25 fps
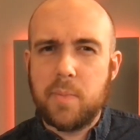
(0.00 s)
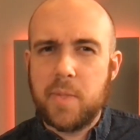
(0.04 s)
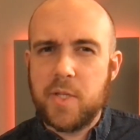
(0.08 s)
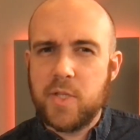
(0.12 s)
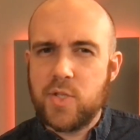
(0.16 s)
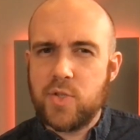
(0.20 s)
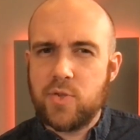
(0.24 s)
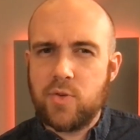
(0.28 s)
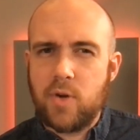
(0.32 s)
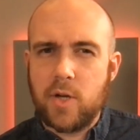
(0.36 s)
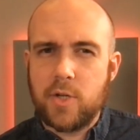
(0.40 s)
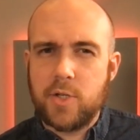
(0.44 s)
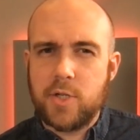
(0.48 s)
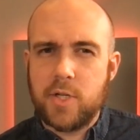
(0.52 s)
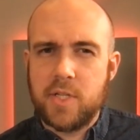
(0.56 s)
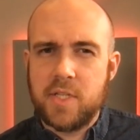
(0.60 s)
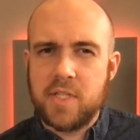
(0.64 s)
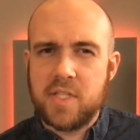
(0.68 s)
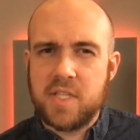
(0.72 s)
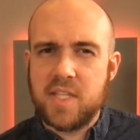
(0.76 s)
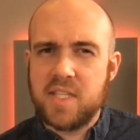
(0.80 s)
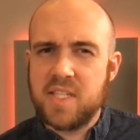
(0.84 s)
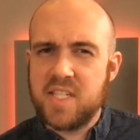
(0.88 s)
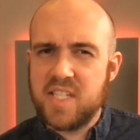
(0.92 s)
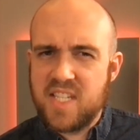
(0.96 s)
instructions
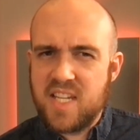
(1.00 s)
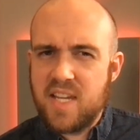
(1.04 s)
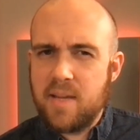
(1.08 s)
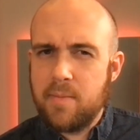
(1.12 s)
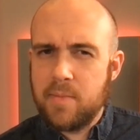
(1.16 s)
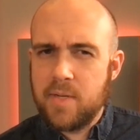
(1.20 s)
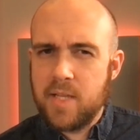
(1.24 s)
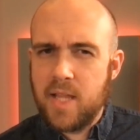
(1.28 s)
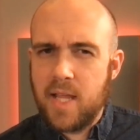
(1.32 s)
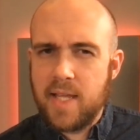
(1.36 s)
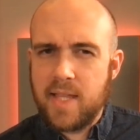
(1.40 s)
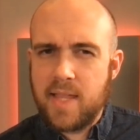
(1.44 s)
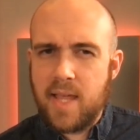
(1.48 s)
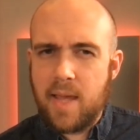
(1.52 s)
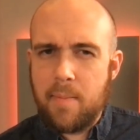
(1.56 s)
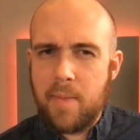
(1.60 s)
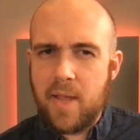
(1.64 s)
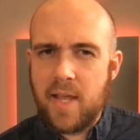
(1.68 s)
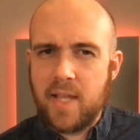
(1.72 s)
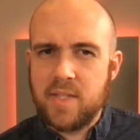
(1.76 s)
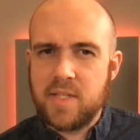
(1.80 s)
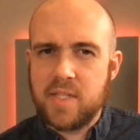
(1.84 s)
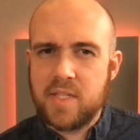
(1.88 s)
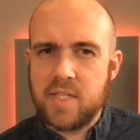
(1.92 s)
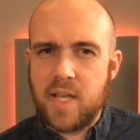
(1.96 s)
that seemed like they
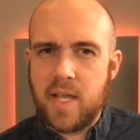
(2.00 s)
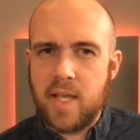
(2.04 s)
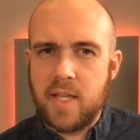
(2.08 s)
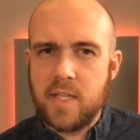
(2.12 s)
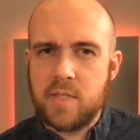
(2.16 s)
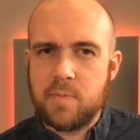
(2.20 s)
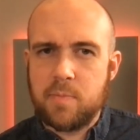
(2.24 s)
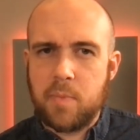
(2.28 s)
made sense,